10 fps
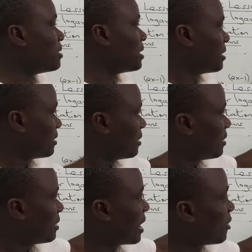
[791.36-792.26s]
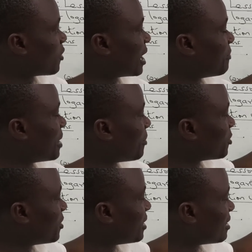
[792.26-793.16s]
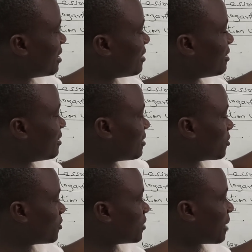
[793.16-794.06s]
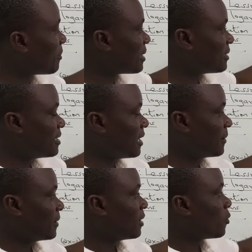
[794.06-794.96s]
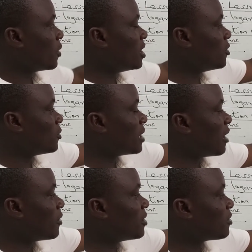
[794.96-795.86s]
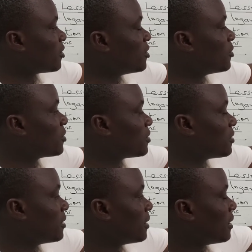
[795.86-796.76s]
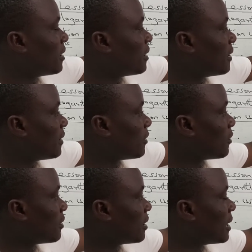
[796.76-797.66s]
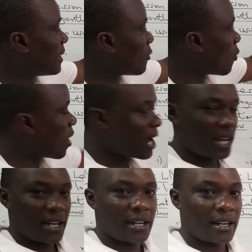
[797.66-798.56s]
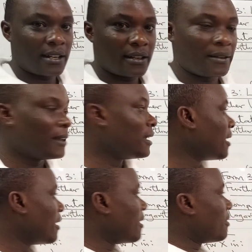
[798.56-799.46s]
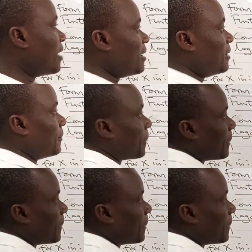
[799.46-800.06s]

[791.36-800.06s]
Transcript: b. Now you can be able to interchange these two numbers here when you now introduce 1. Then